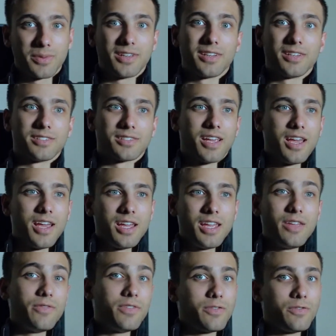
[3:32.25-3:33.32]
because
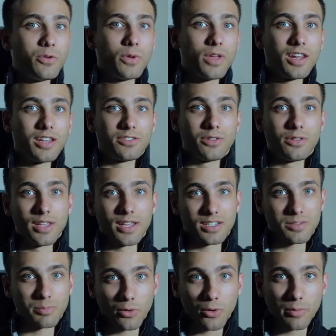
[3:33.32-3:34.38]
even if you get it to the
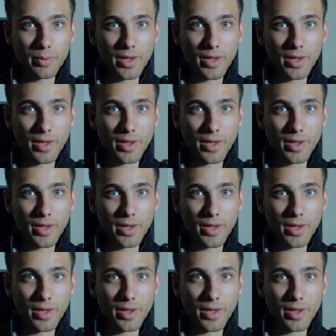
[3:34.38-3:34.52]
explore